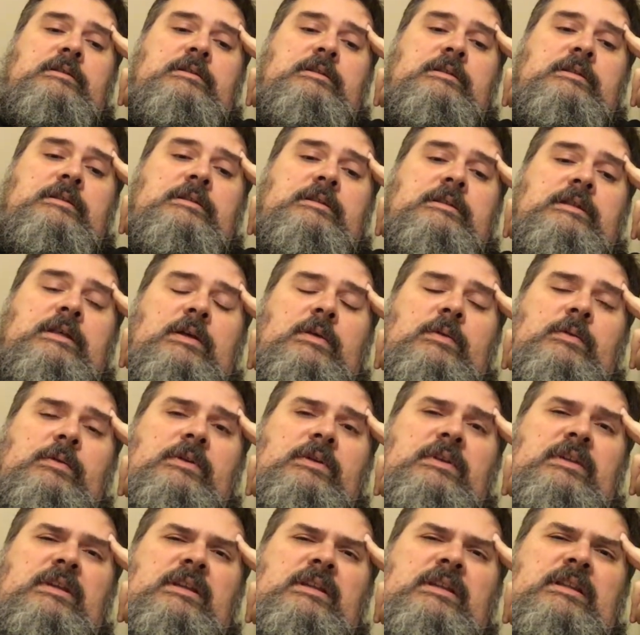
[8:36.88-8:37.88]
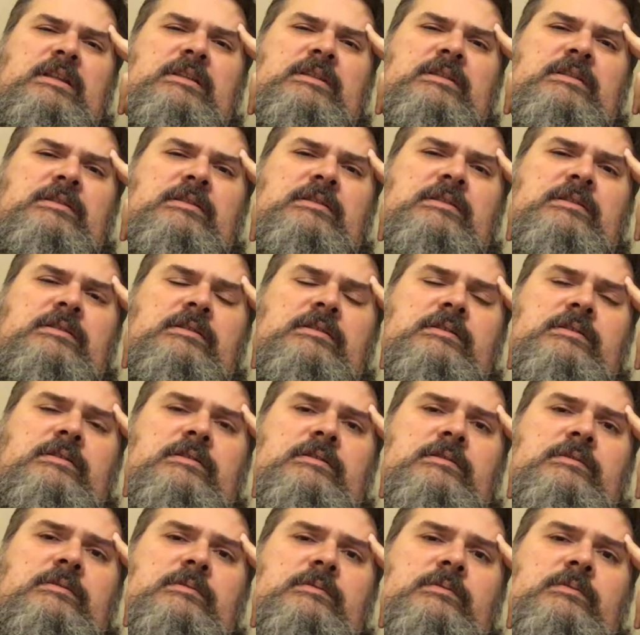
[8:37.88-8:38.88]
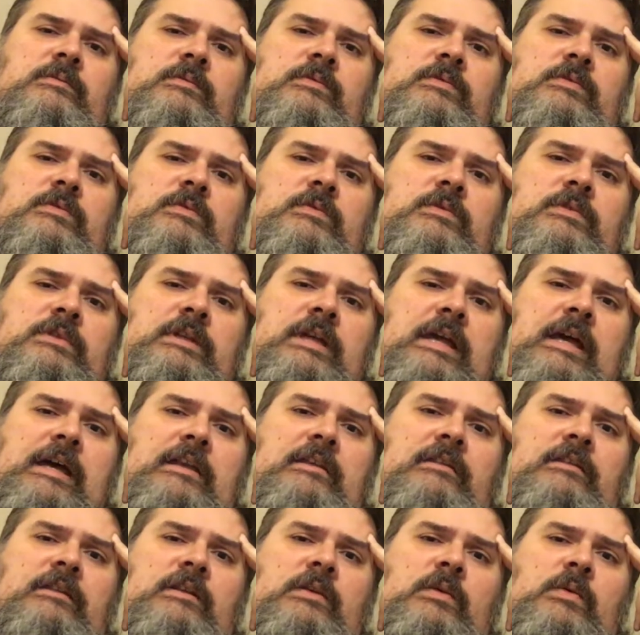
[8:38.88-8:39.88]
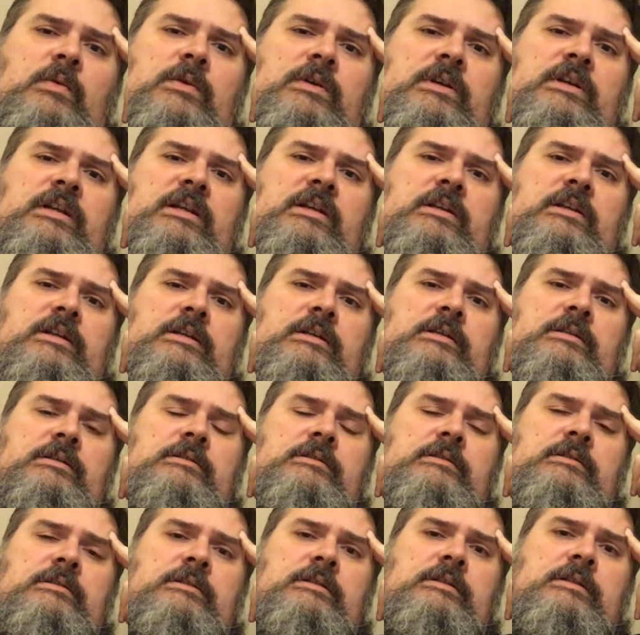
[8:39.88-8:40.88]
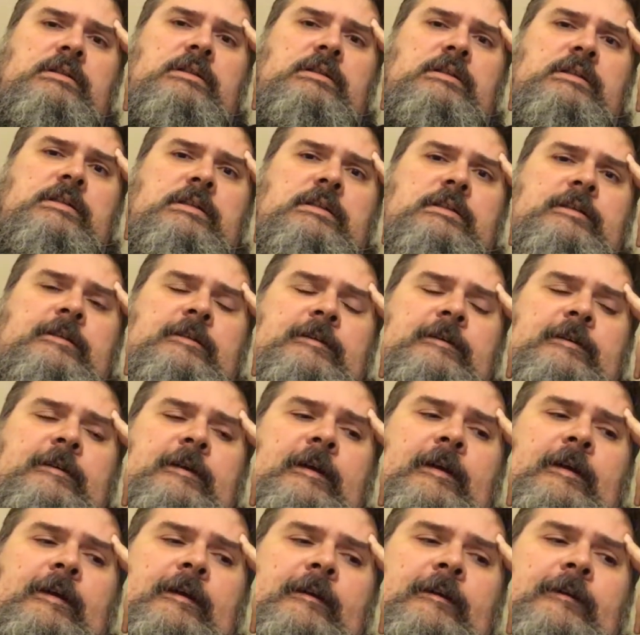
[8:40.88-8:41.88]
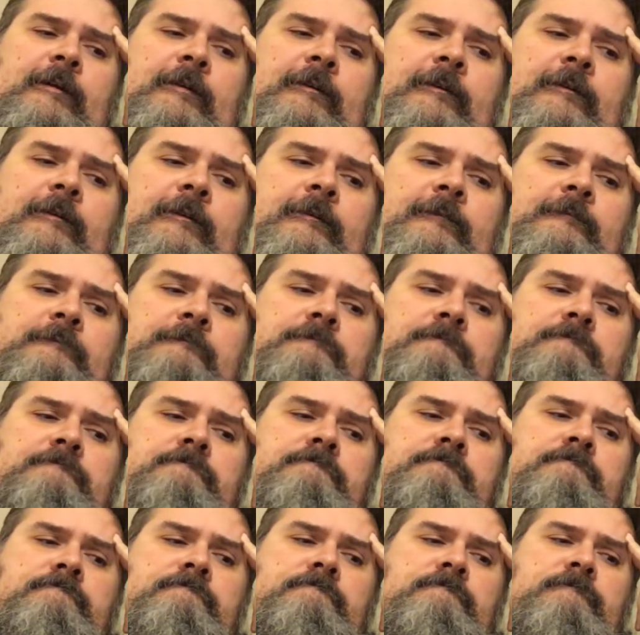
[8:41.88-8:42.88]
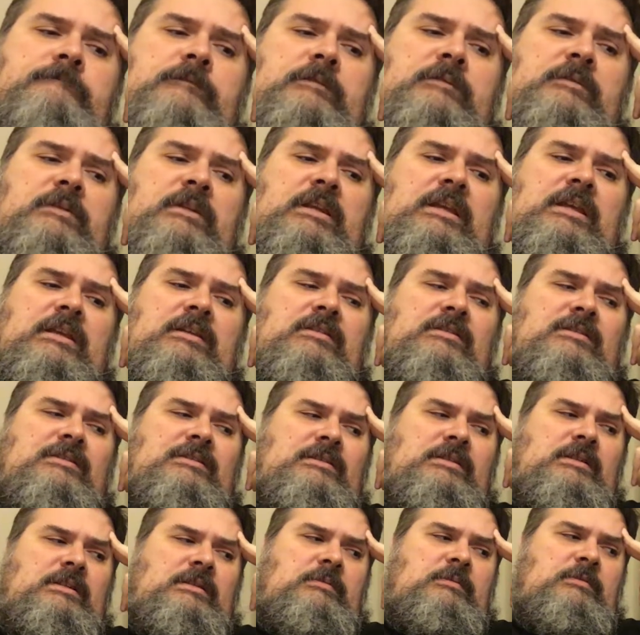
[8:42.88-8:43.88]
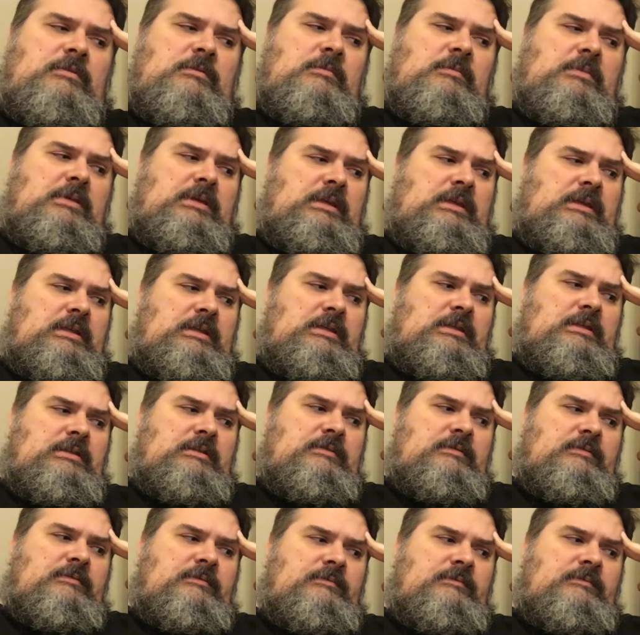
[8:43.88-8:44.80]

that's the only thing that's was really out of the ordinary. Um, everything else seemed to be,